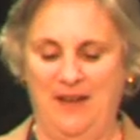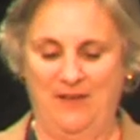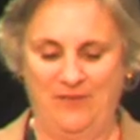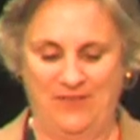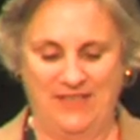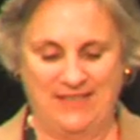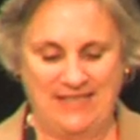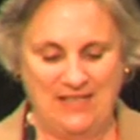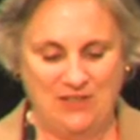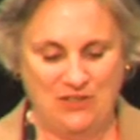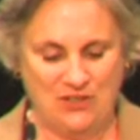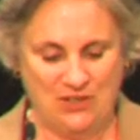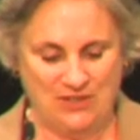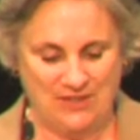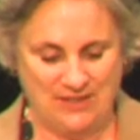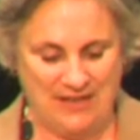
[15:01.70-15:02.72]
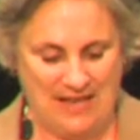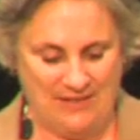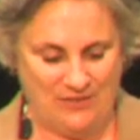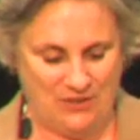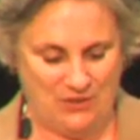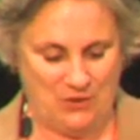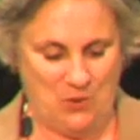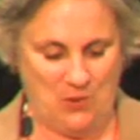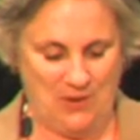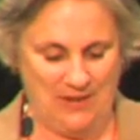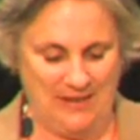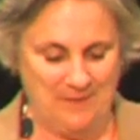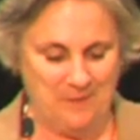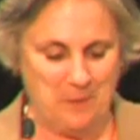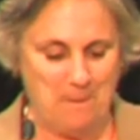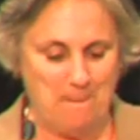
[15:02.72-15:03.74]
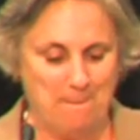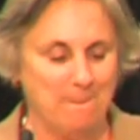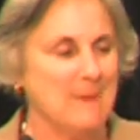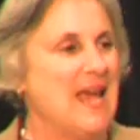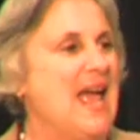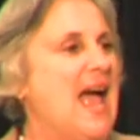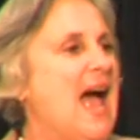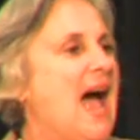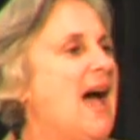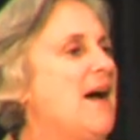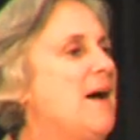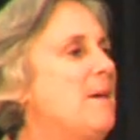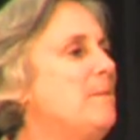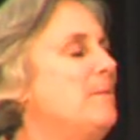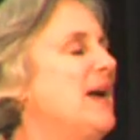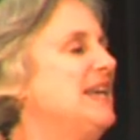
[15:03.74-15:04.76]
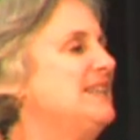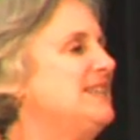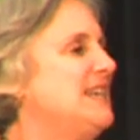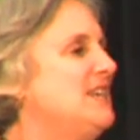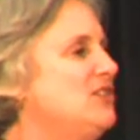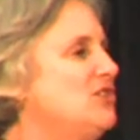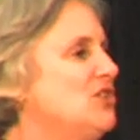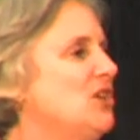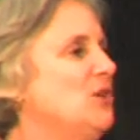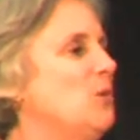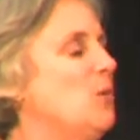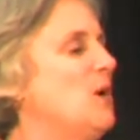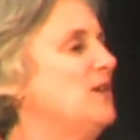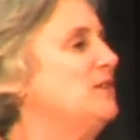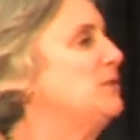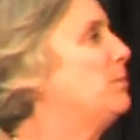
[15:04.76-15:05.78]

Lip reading: of the t-shirt's life story. My t-shirt was